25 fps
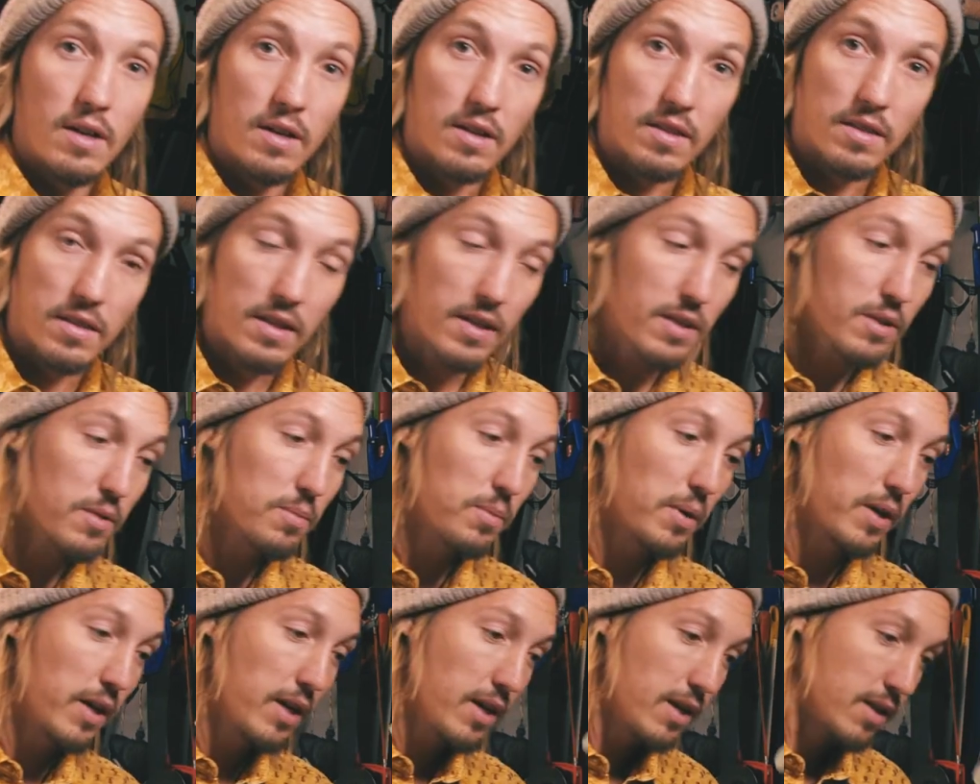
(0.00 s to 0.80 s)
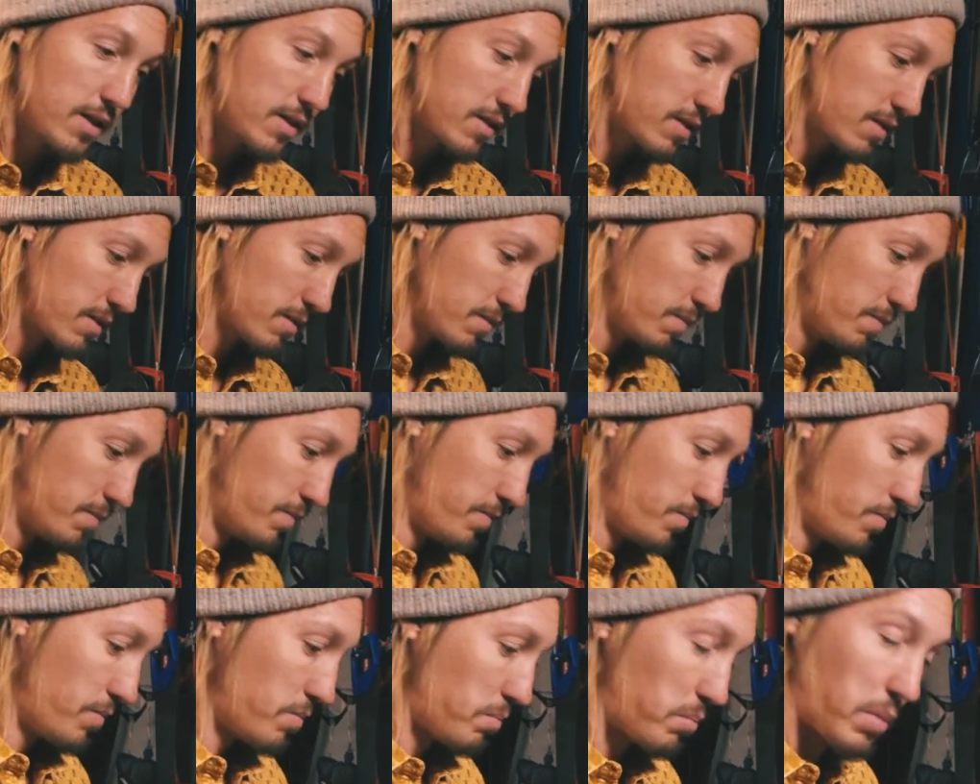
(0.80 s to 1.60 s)
This one is,
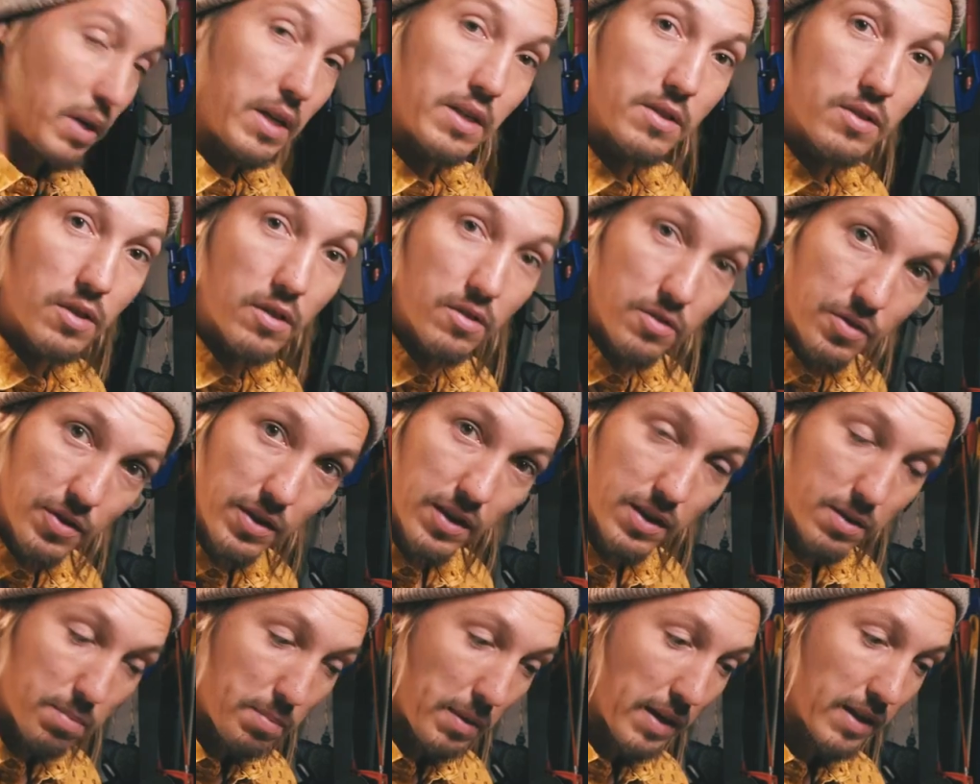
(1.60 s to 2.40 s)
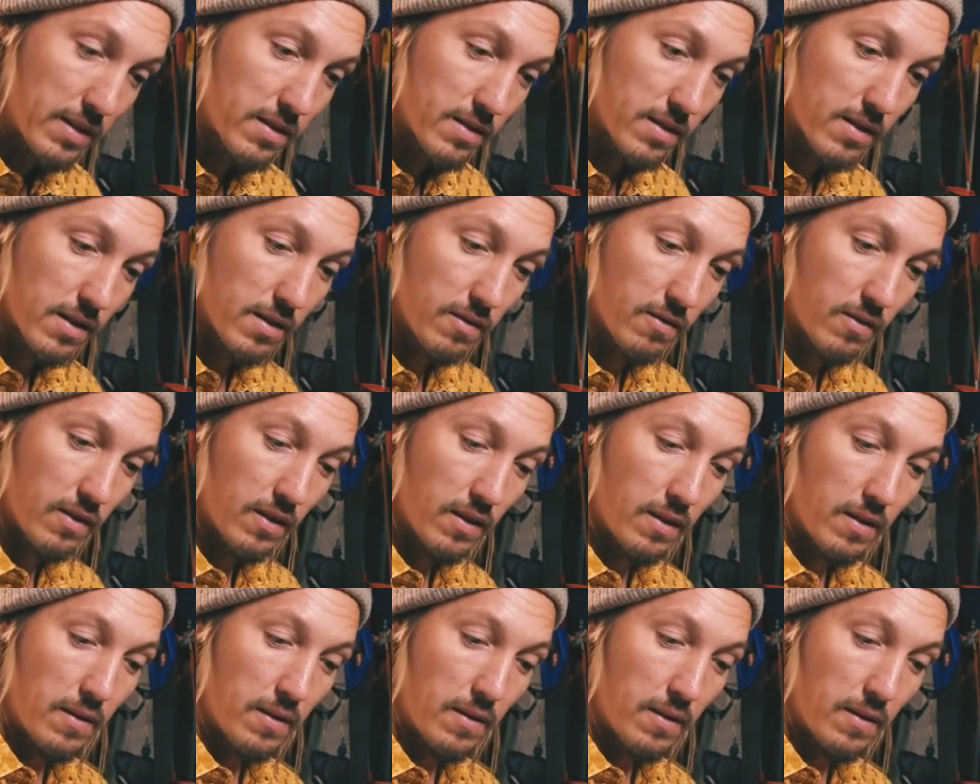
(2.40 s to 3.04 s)
but it's also expensive.